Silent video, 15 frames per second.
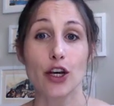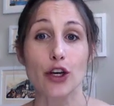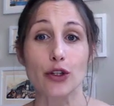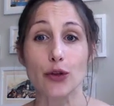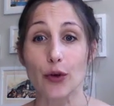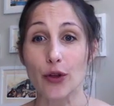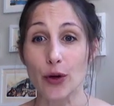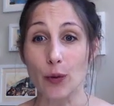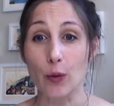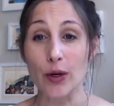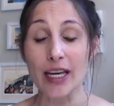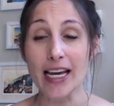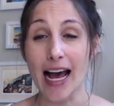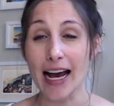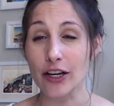So that
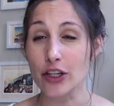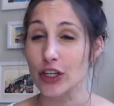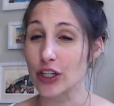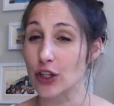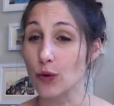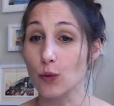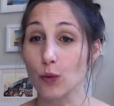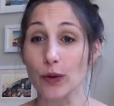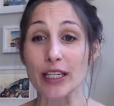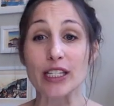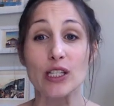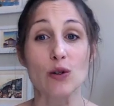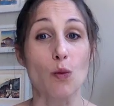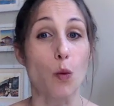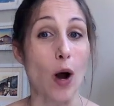we actually, the
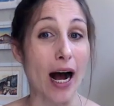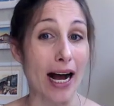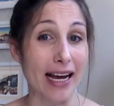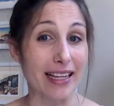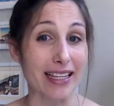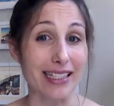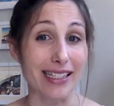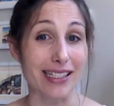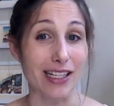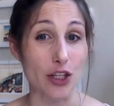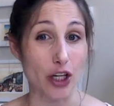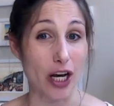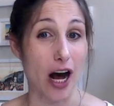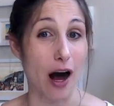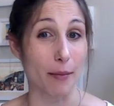reason why this is such
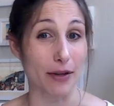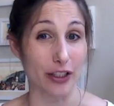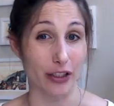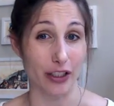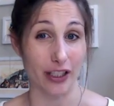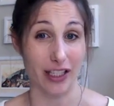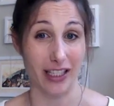a common